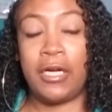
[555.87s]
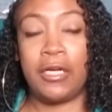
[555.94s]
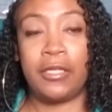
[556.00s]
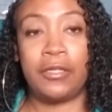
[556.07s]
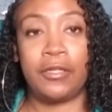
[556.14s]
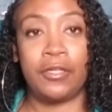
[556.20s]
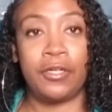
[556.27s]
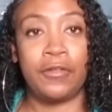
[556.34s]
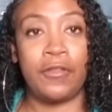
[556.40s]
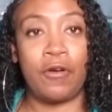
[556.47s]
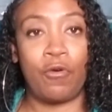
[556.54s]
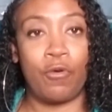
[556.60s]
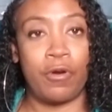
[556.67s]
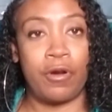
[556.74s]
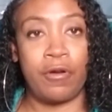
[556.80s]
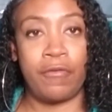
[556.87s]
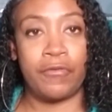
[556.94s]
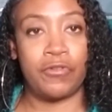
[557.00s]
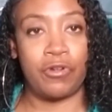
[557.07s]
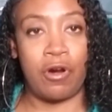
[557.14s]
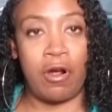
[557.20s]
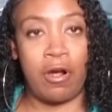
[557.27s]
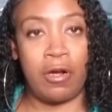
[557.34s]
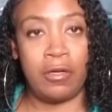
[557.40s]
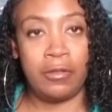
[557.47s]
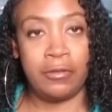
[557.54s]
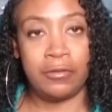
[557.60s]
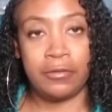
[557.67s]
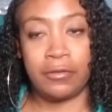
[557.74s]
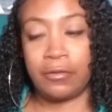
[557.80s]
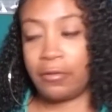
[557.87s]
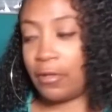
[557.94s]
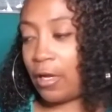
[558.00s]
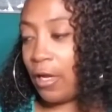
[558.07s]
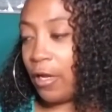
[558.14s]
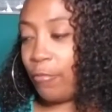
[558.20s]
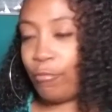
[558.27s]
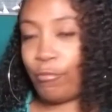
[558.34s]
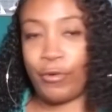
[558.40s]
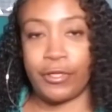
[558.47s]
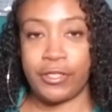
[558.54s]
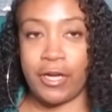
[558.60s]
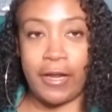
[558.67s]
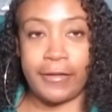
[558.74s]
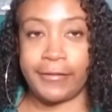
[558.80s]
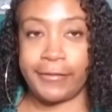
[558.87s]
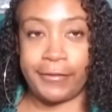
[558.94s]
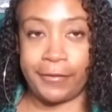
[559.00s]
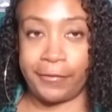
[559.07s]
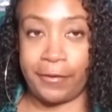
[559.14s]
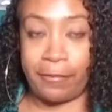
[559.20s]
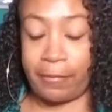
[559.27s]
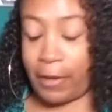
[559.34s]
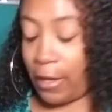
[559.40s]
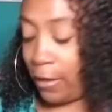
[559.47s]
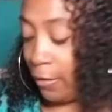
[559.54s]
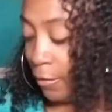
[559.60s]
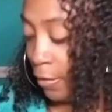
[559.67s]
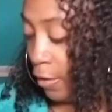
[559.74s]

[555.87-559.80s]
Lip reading: learn the order of draw, which I still don't get.